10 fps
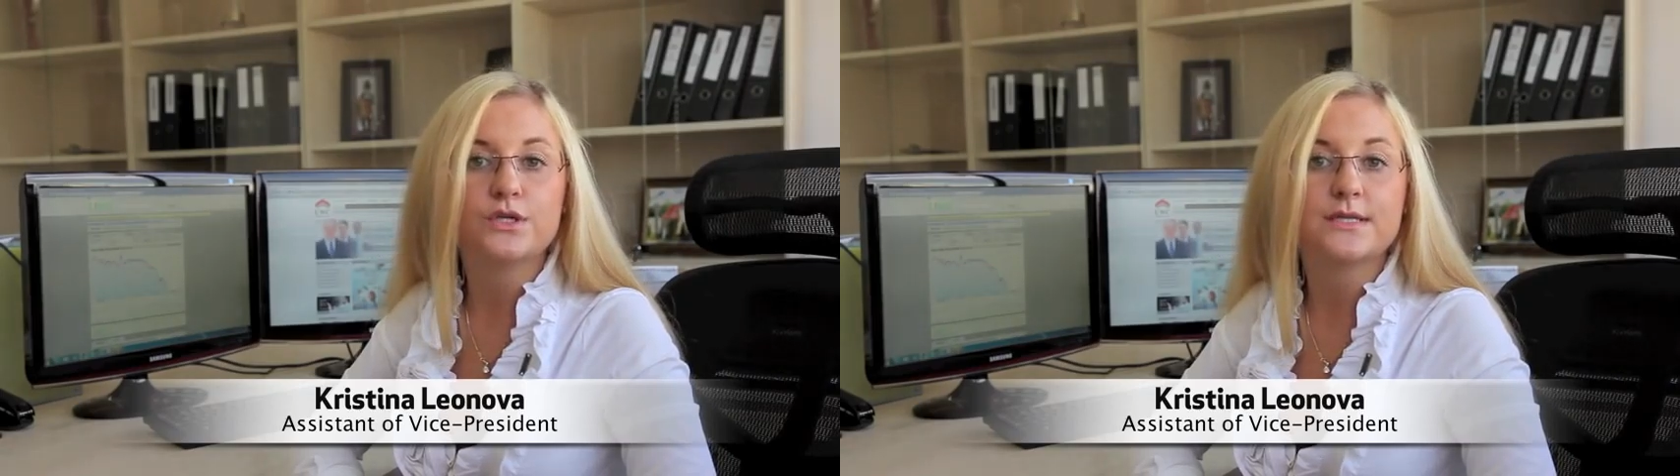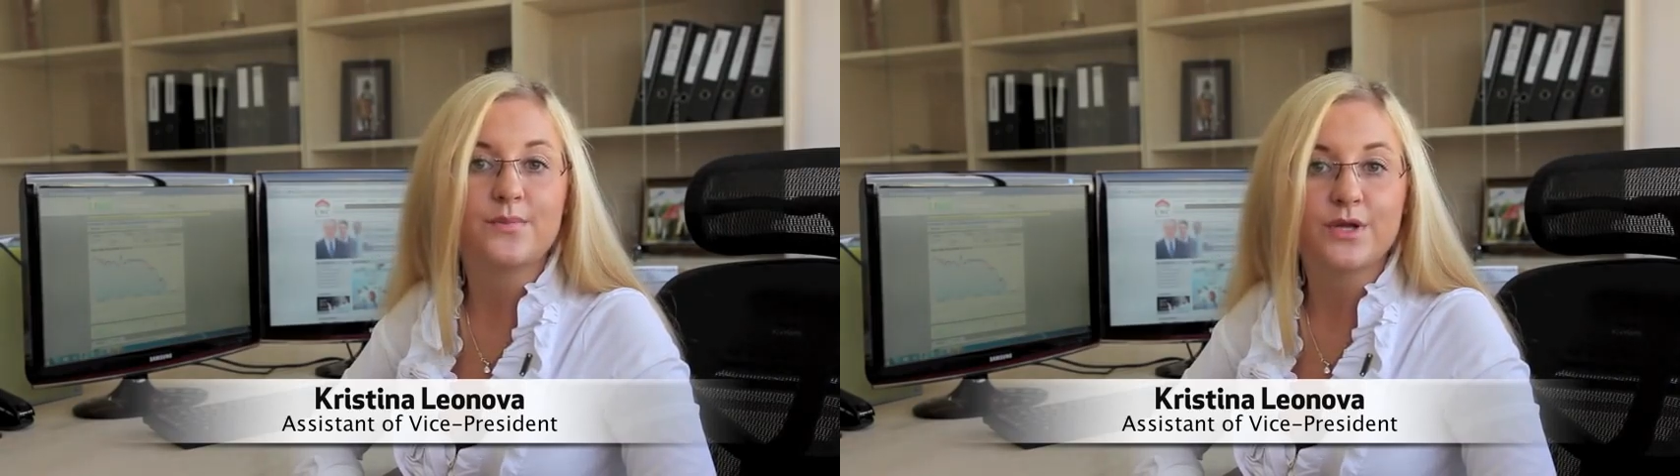
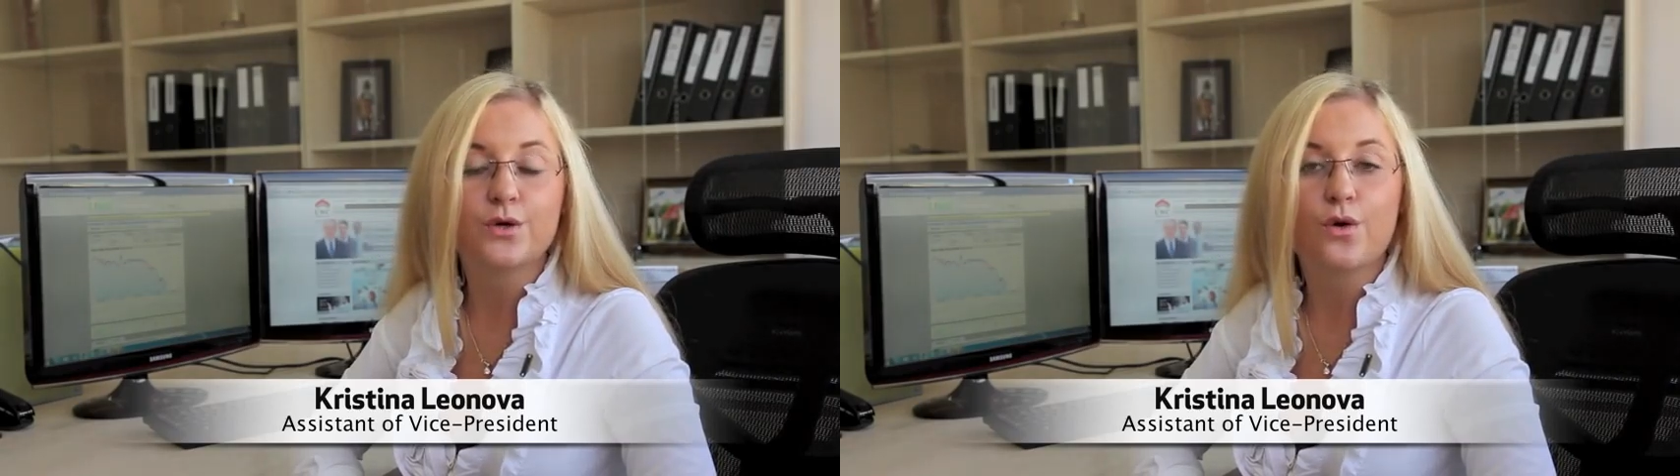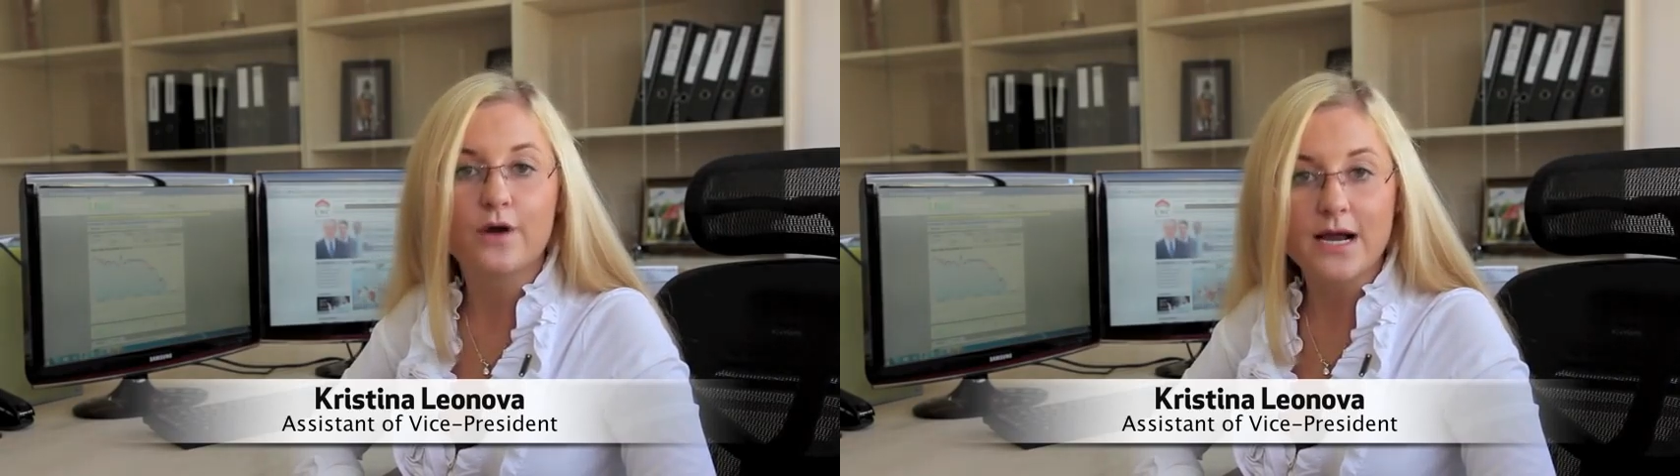is a
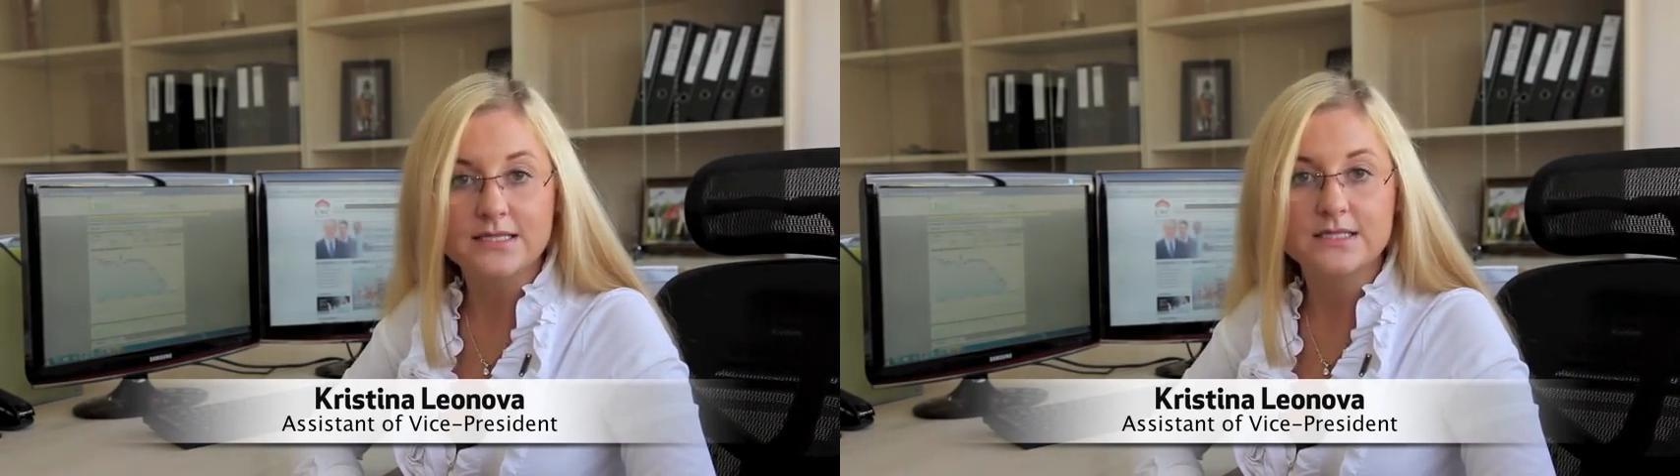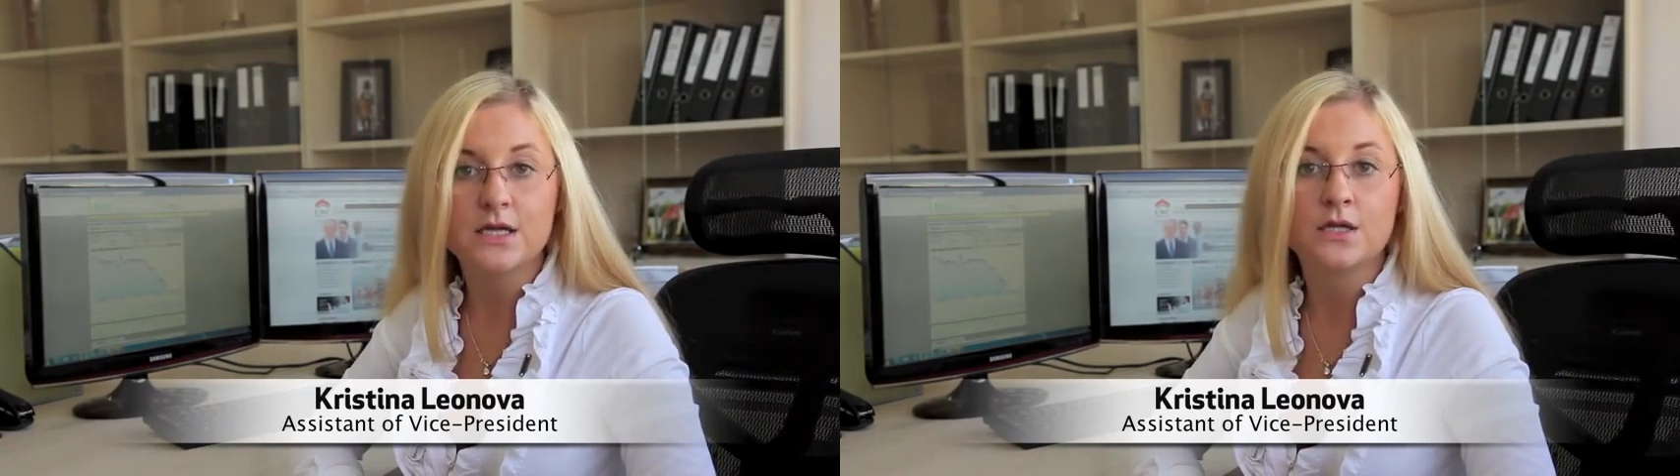bit
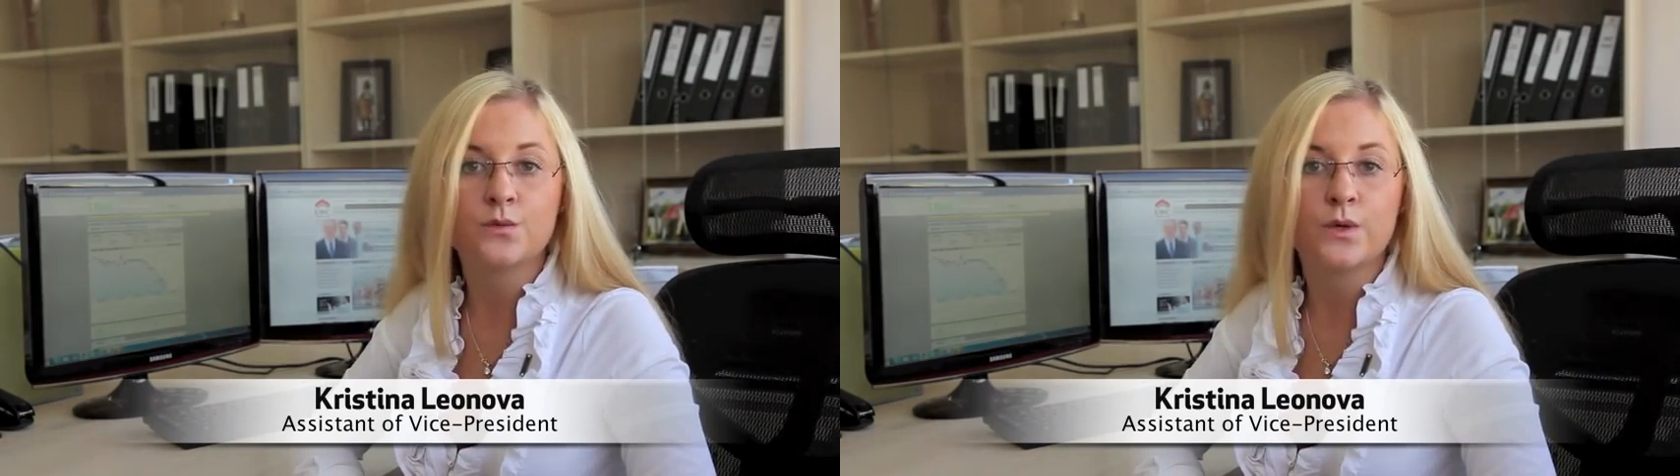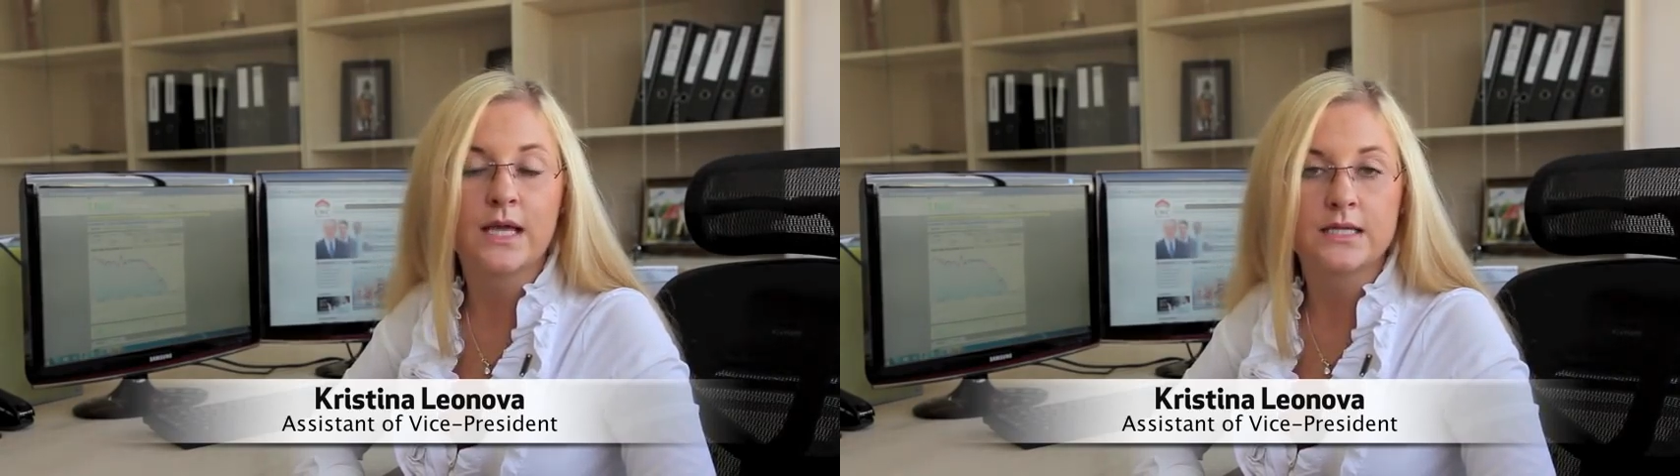correcting
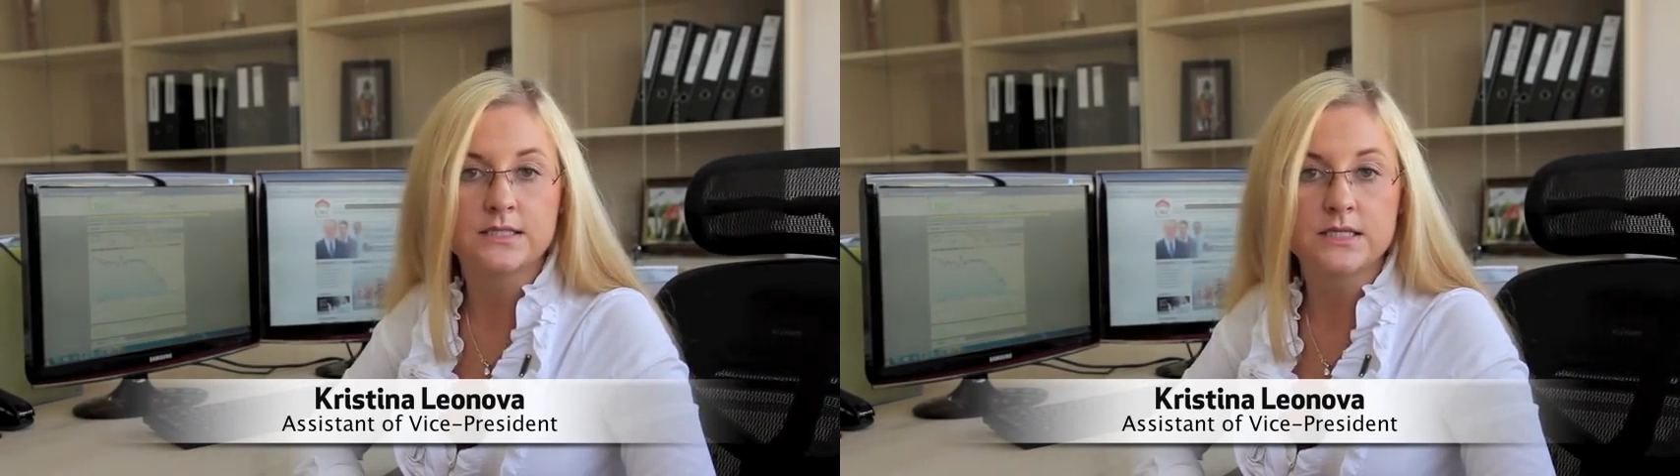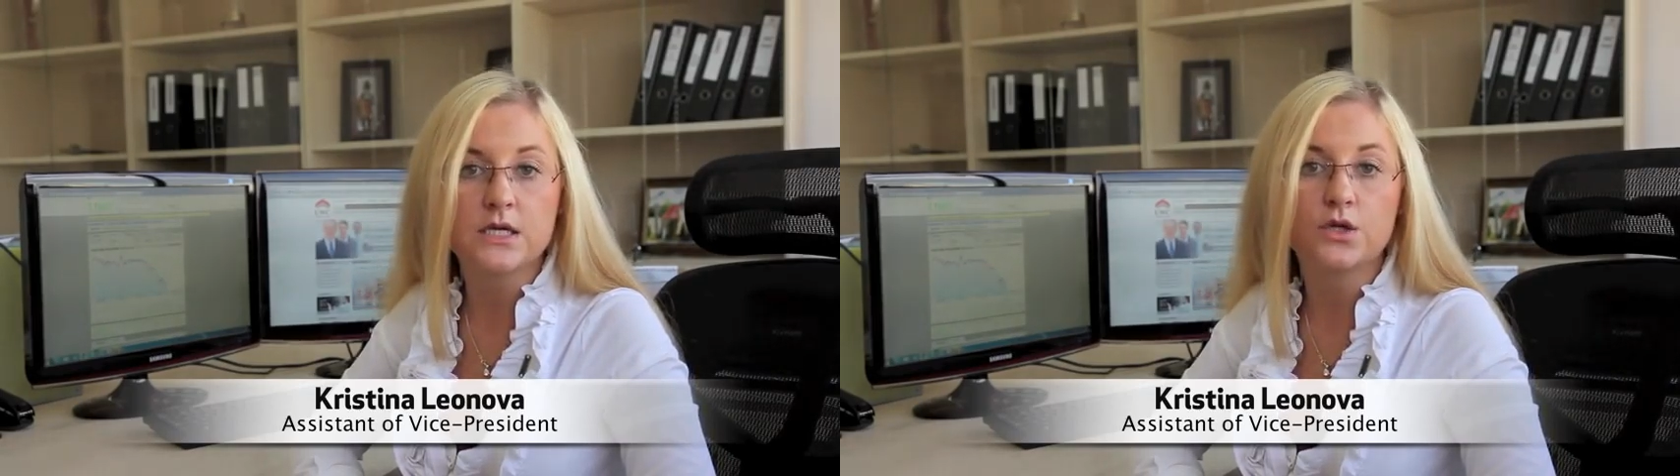and we can
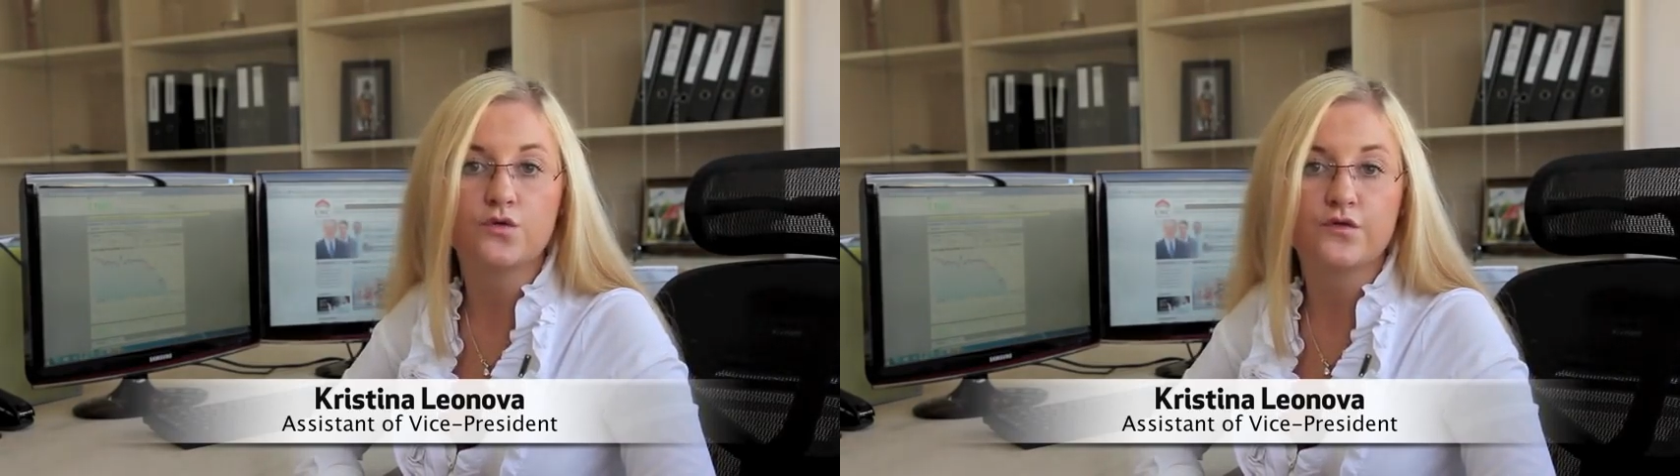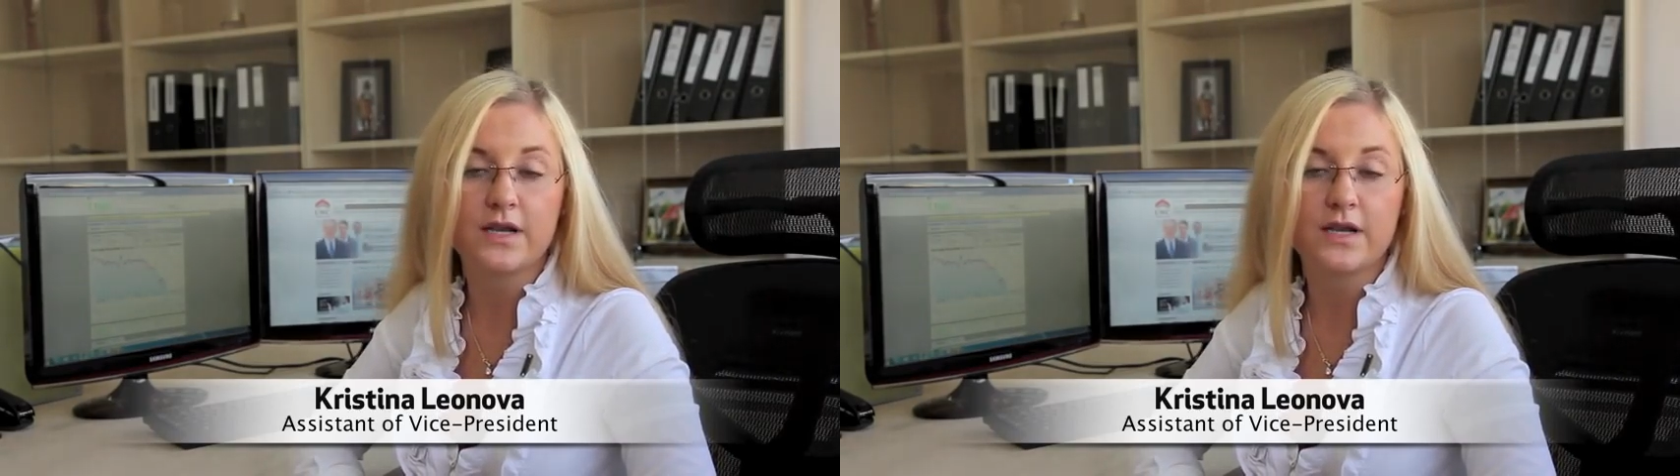see it on